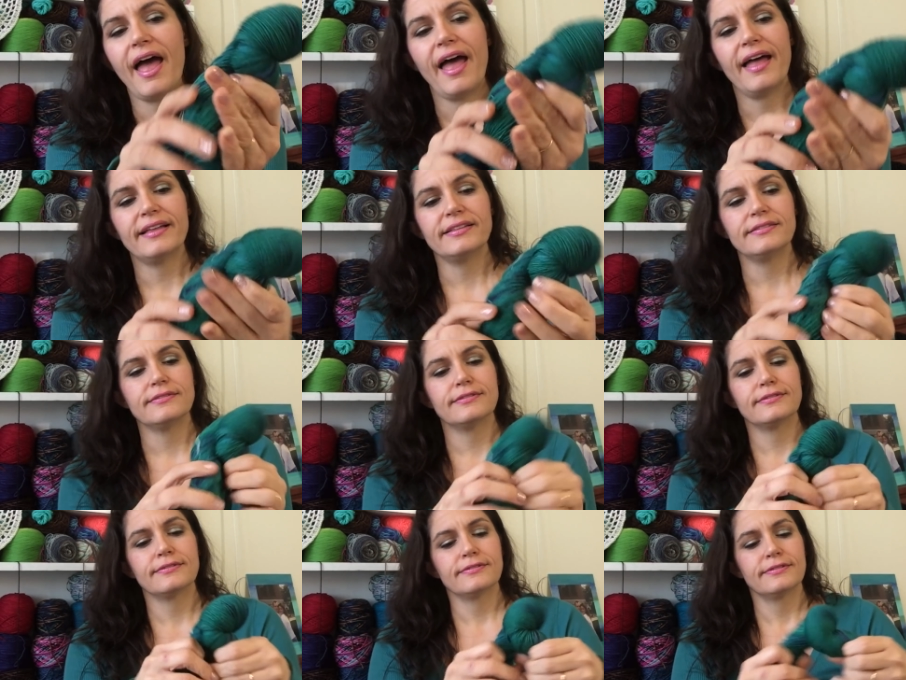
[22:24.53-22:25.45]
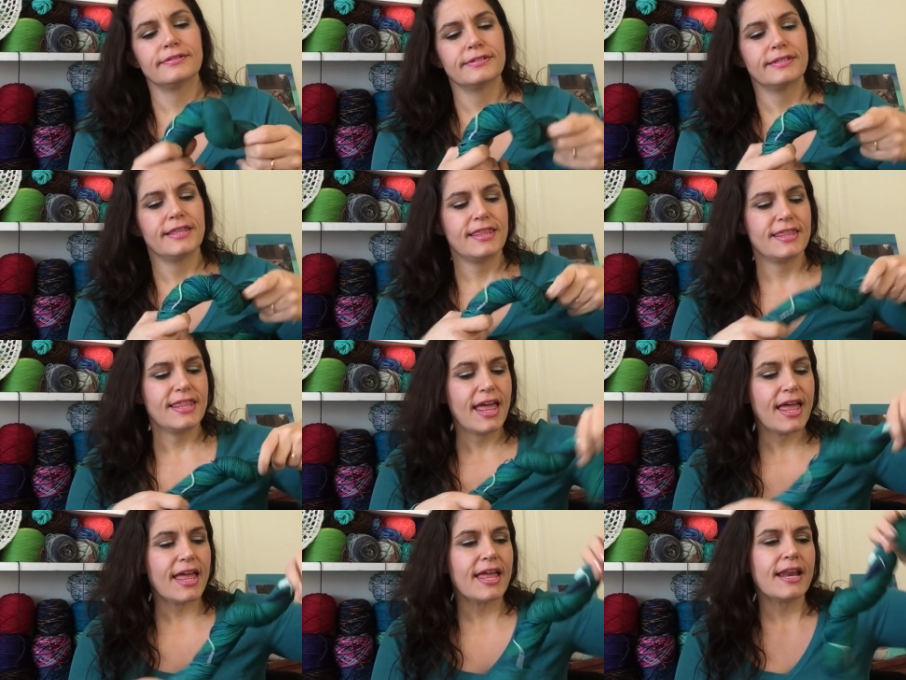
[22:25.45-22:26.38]
And
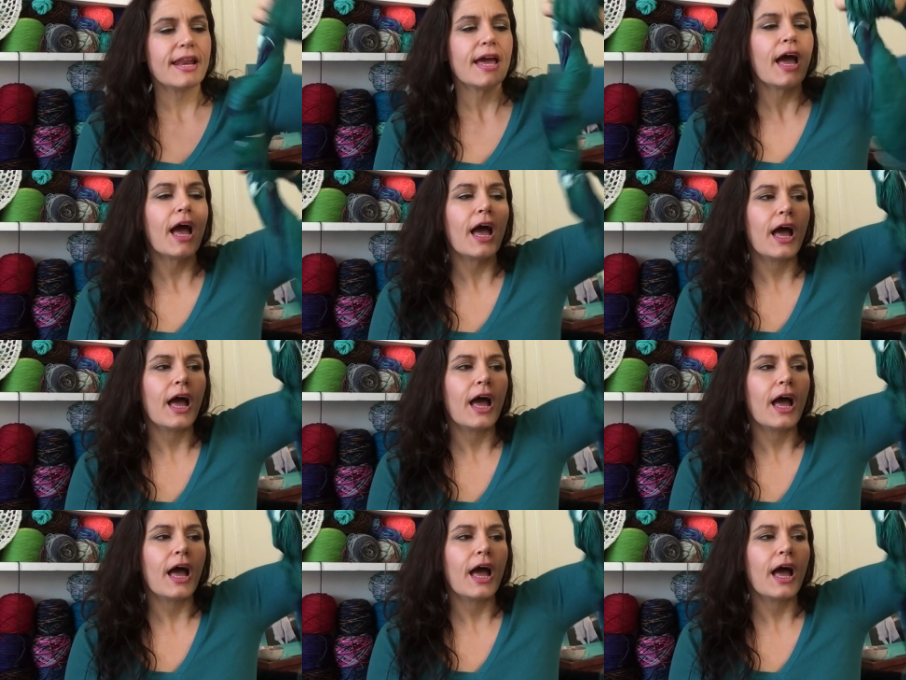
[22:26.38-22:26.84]
then